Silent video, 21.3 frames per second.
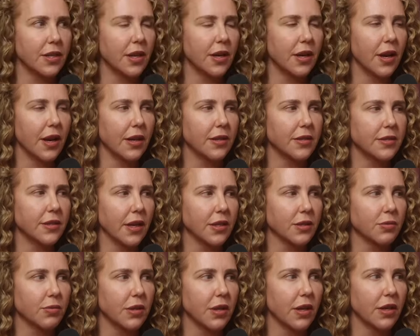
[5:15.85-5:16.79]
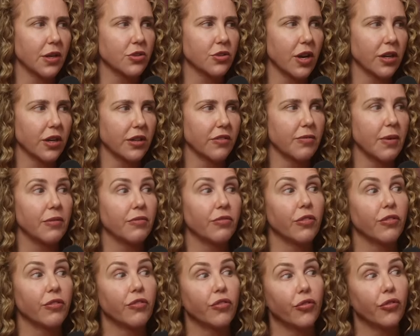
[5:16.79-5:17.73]
then had sex with unattractive men
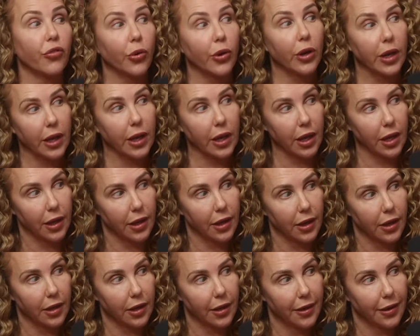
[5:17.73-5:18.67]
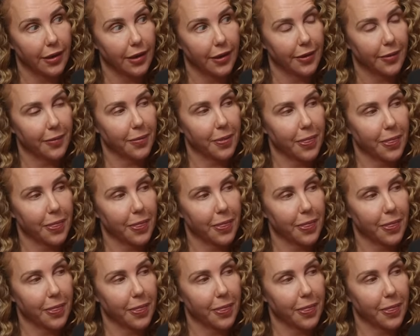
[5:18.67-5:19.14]
for free. We'd been